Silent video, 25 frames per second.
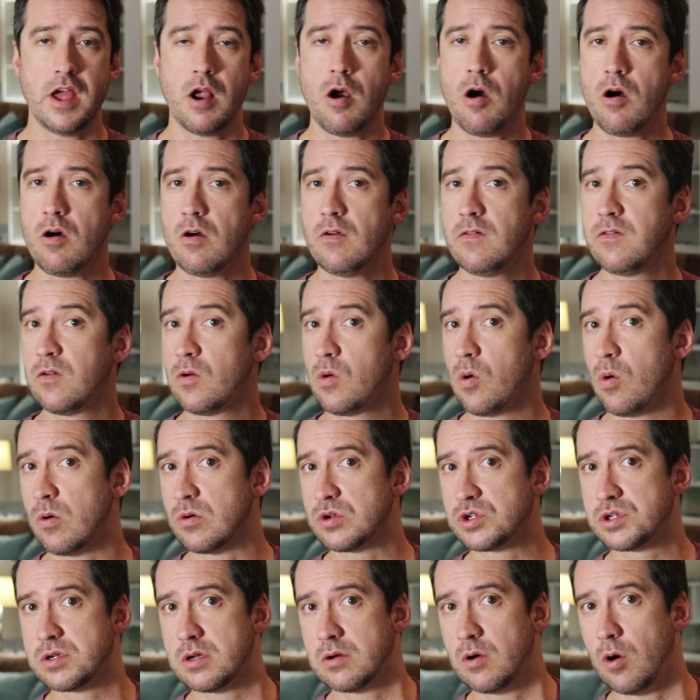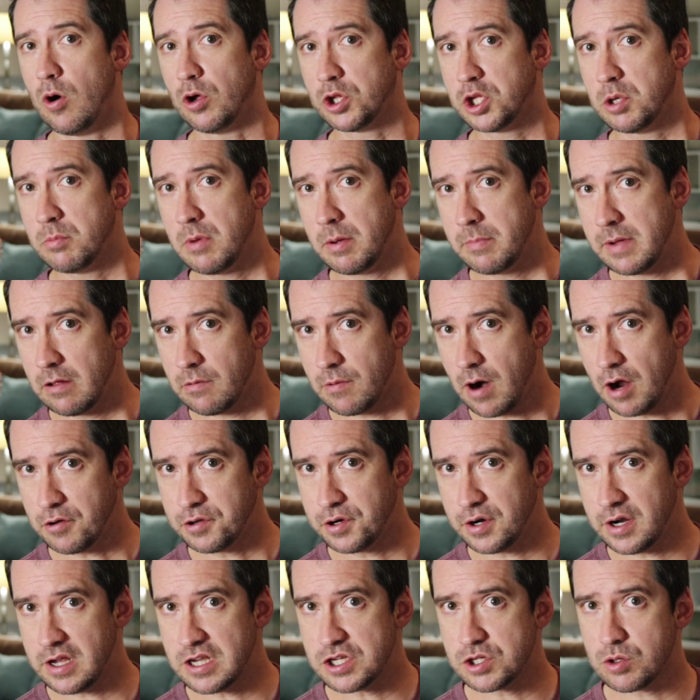There are of course automobile
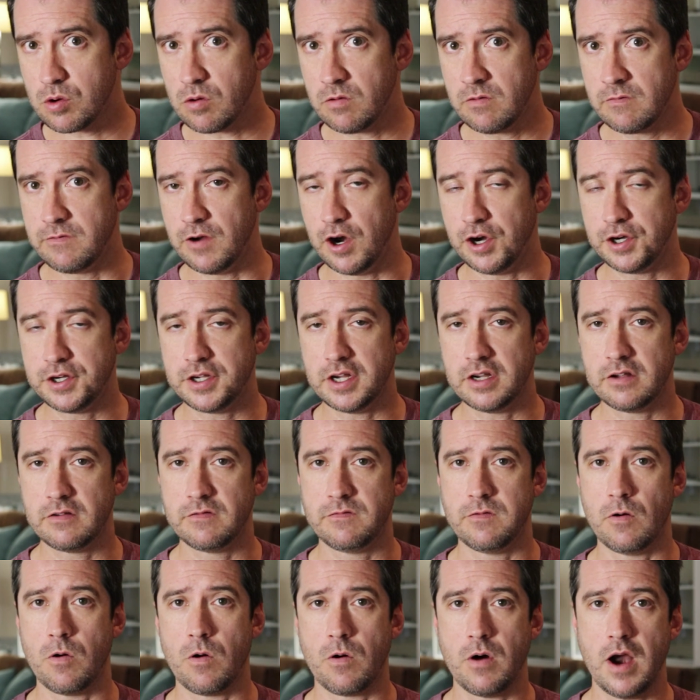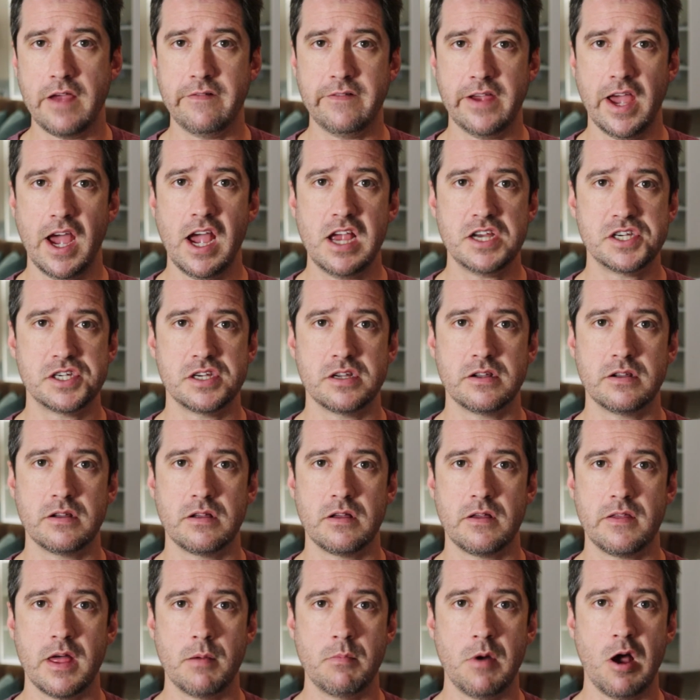rotaries converted for
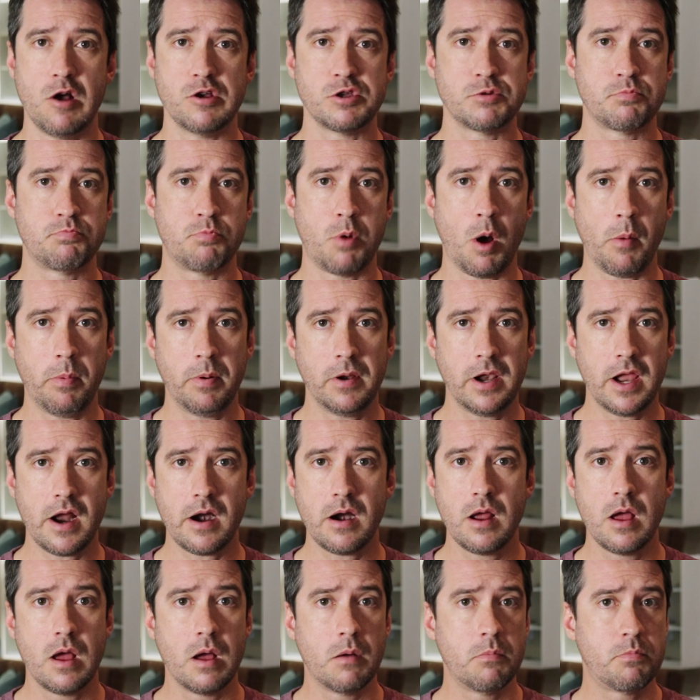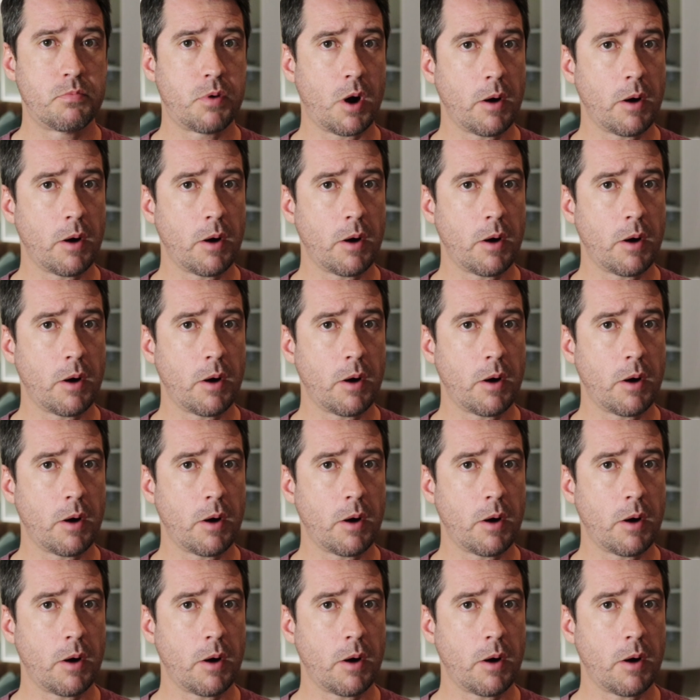aviation, the most popular